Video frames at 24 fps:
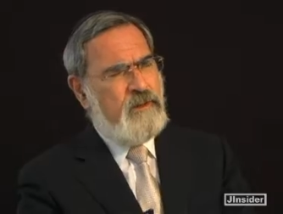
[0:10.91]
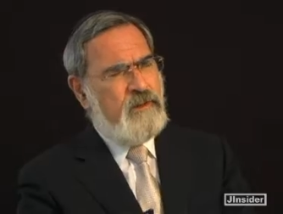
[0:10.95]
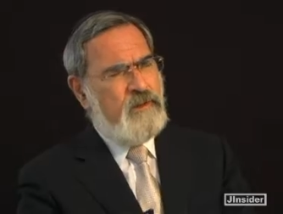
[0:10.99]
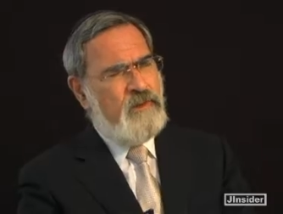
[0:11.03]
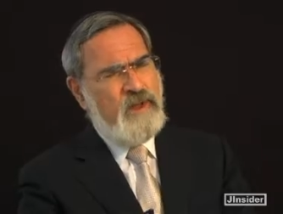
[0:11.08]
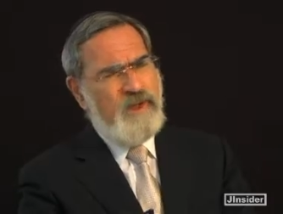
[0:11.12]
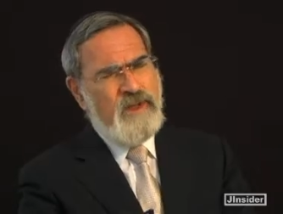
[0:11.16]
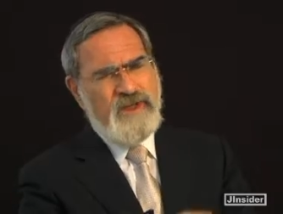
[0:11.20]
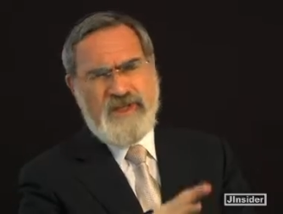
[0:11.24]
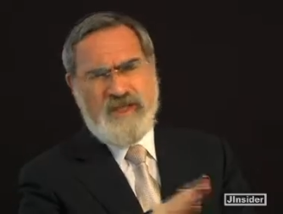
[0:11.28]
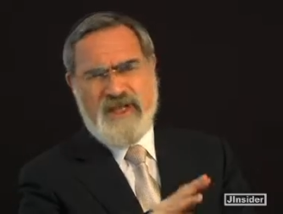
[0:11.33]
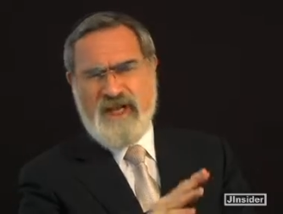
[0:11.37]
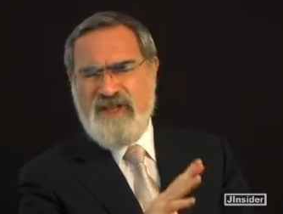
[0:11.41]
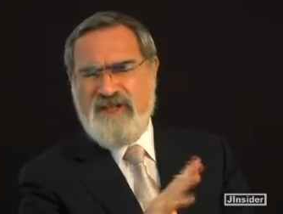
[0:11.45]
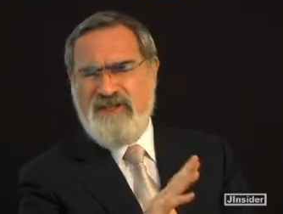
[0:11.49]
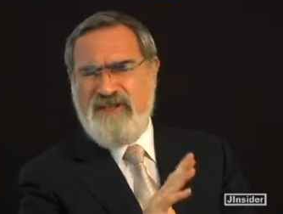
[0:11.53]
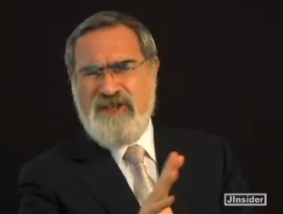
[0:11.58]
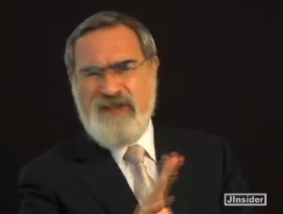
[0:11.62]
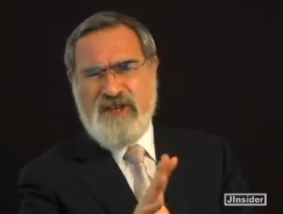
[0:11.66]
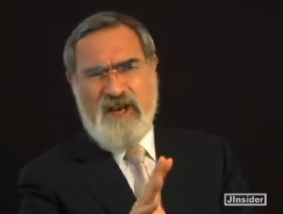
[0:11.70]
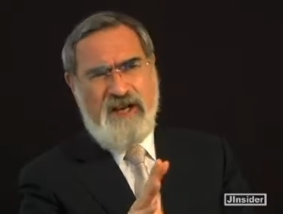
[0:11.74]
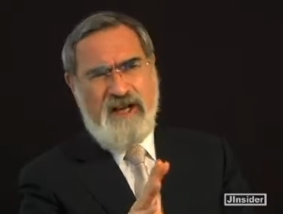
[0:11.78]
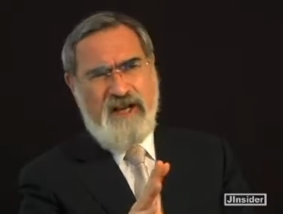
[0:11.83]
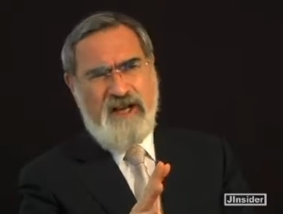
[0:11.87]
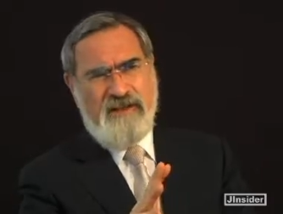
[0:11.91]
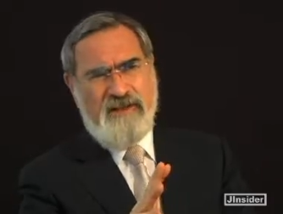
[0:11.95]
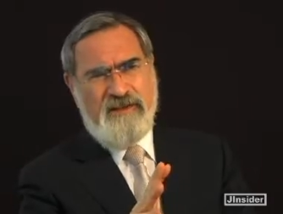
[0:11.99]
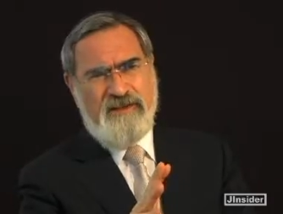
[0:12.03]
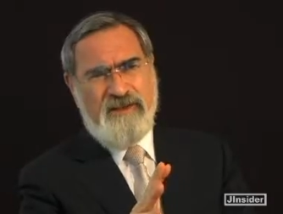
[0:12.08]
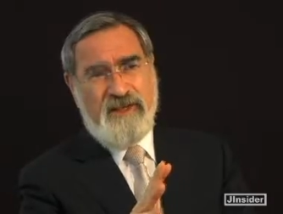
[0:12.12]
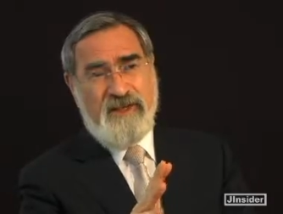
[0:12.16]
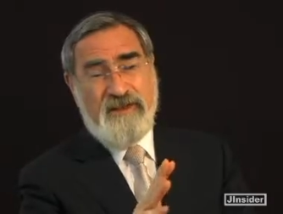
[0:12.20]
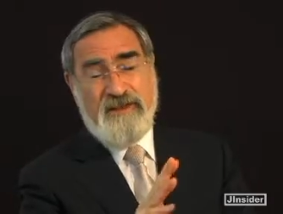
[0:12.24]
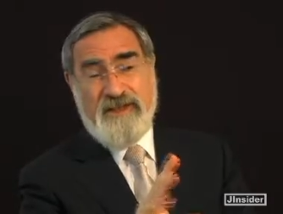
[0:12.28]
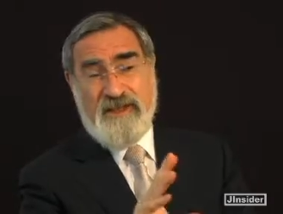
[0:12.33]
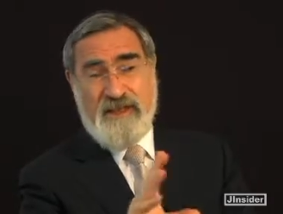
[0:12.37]
was a
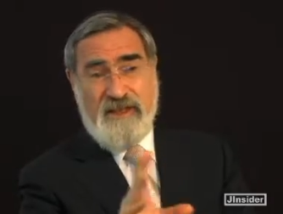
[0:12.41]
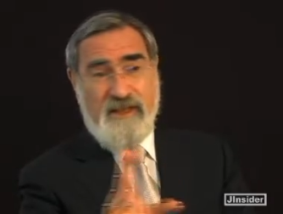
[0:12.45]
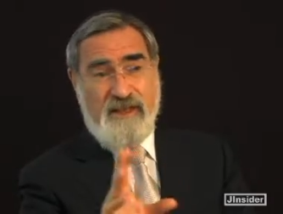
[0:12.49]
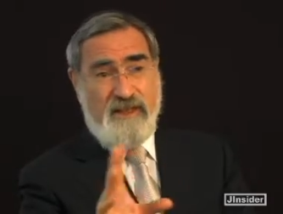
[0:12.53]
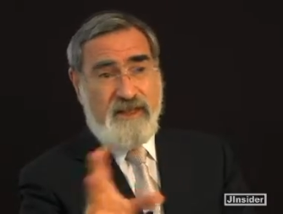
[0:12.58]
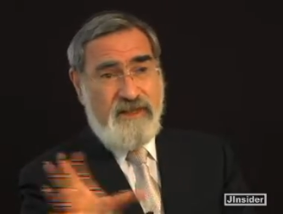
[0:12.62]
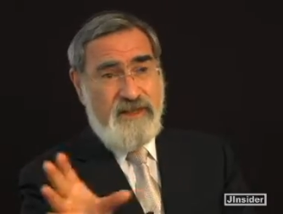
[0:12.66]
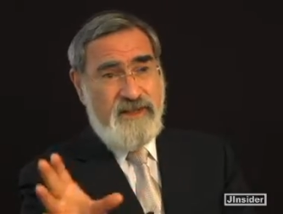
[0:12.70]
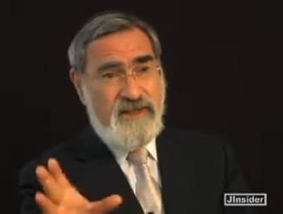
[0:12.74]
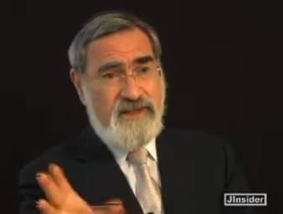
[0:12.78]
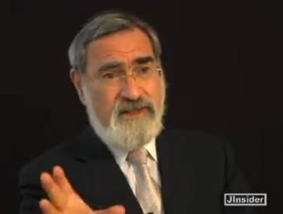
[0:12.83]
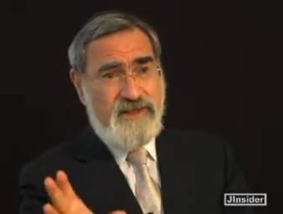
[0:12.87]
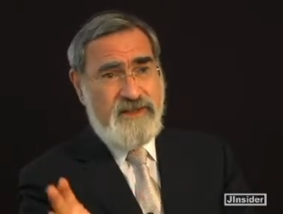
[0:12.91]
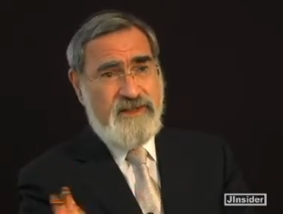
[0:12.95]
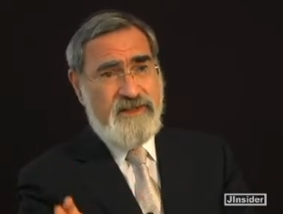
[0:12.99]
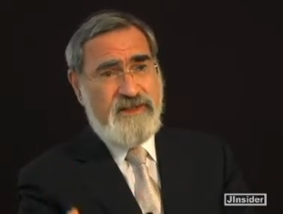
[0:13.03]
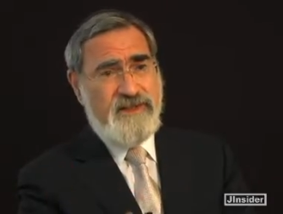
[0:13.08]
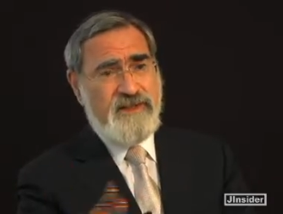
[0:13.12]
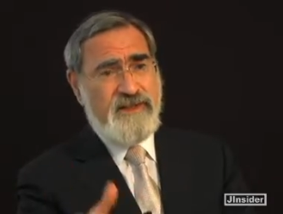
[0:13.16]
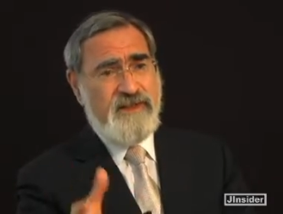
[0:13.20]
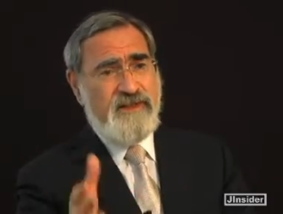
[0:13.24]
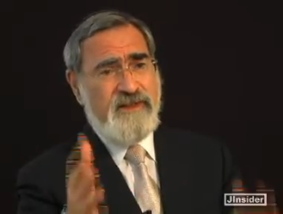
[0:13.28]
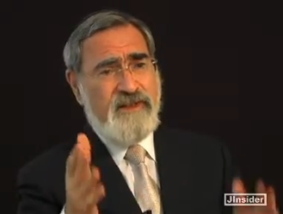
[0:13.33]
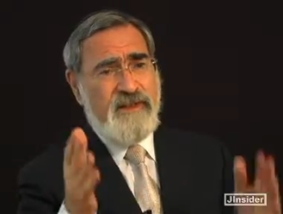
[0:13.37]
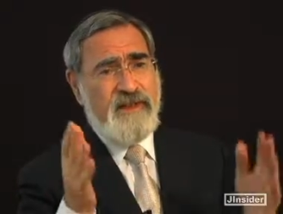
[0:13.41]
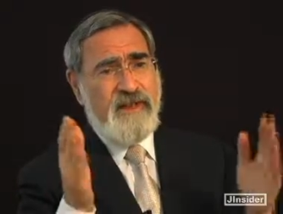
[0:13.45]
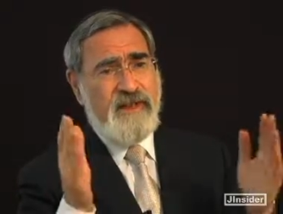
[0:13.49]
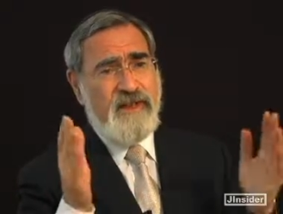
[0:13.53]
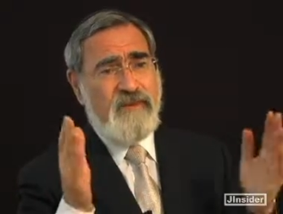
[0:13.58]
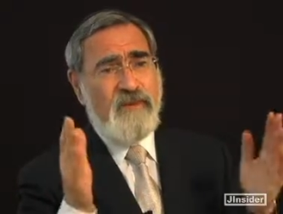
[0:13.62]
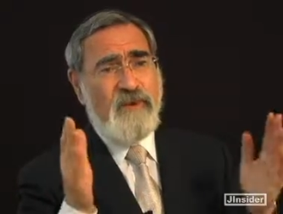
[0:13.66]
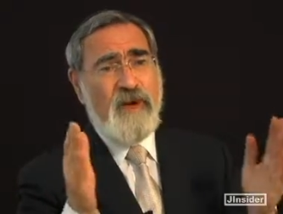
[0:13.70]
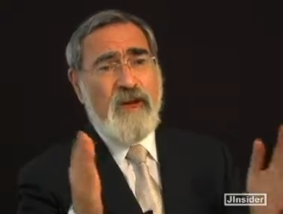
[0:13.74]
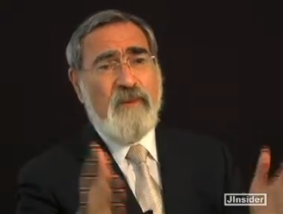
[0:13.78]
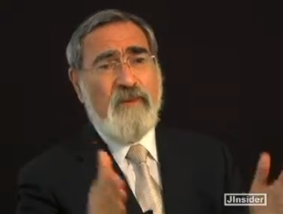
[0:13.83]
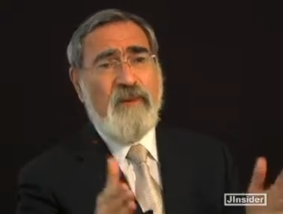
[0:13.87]
giant, and still is, uh,
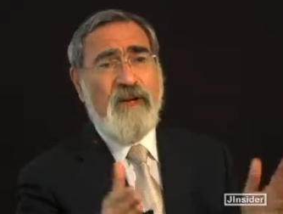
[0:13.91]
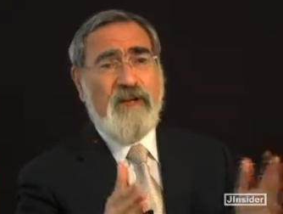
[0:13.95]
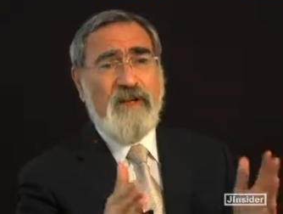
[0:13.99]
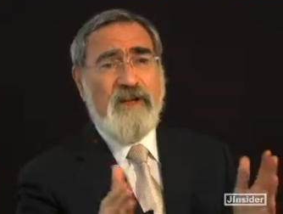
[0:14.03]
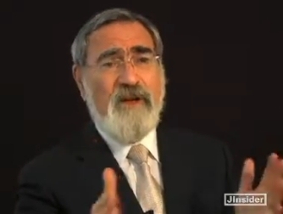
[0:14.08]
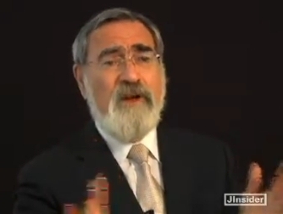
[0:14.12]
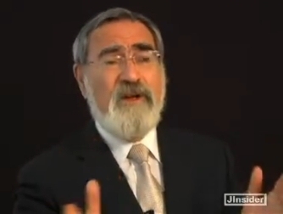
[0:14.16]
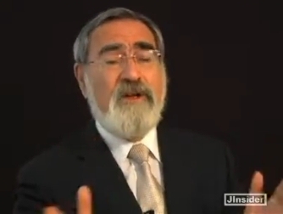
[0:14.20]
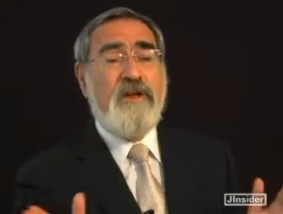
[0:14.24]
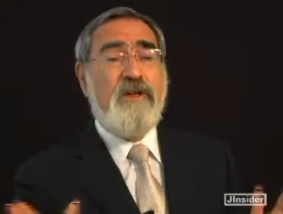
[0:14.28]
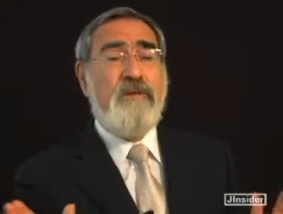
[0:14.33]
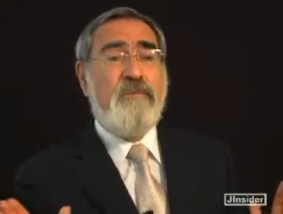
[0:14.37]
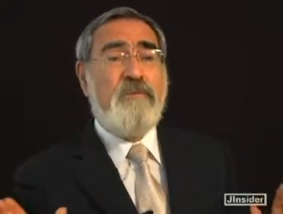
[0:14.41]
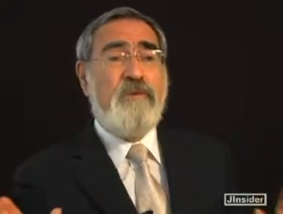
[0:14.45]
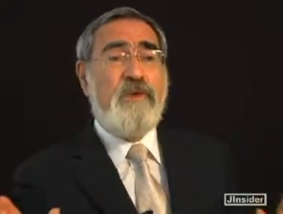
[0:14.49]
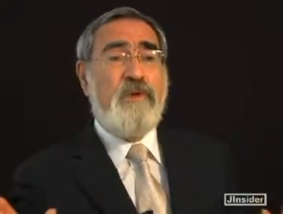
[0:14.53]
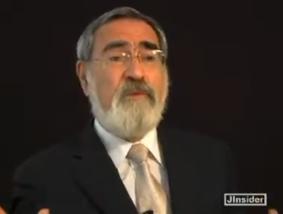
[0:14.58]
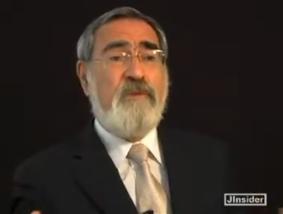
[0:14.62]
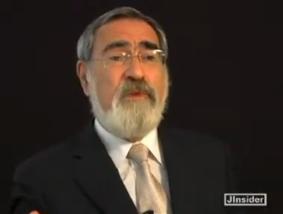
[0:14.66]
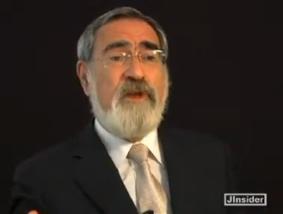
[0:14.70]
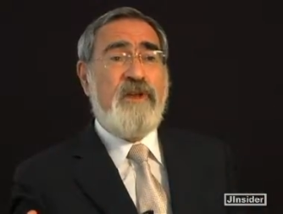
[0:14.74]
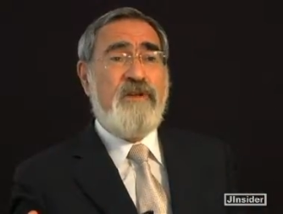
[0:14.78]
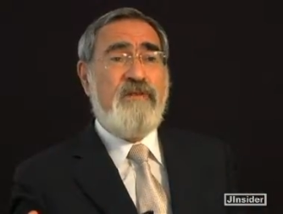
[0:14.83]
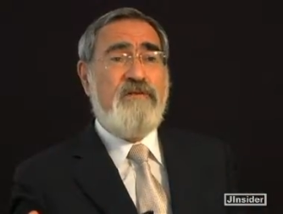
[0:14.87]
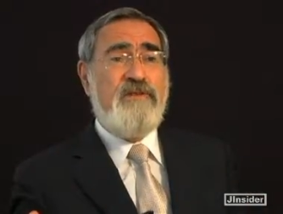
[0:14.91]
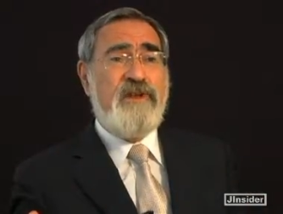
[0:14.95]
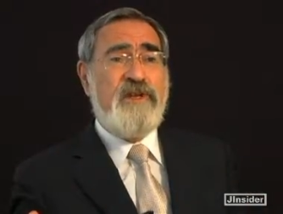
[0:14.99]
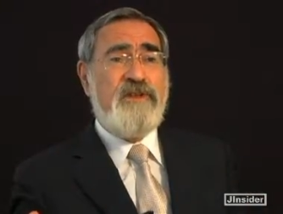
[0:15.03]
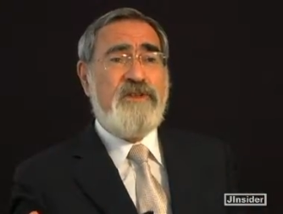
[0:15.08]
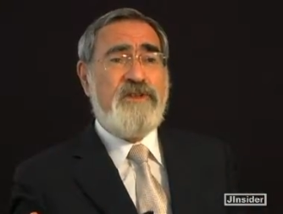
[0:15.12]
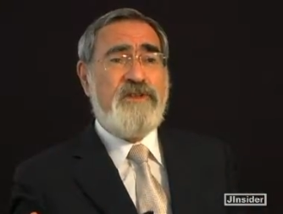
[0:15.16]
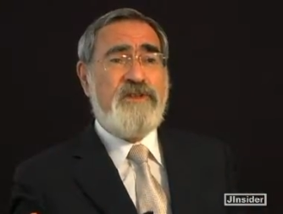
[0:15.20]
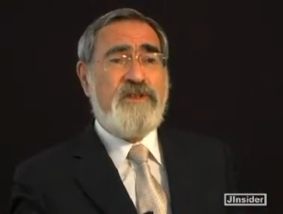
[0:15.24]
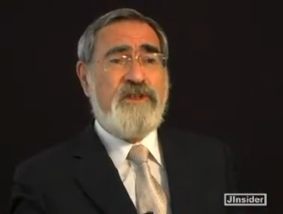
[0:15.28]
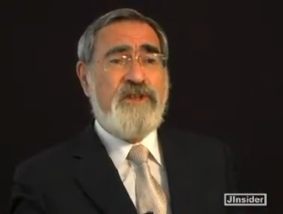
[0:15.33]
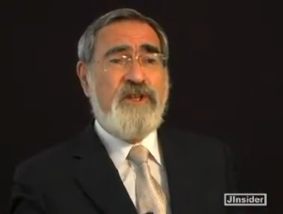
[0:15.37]
Rabbi Nachum
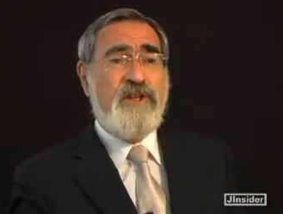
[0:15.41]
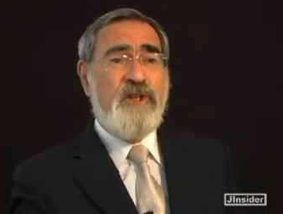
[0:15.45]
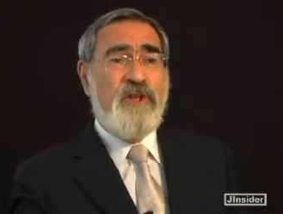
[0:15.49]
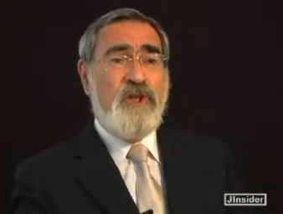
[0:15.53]
Rabinovitch,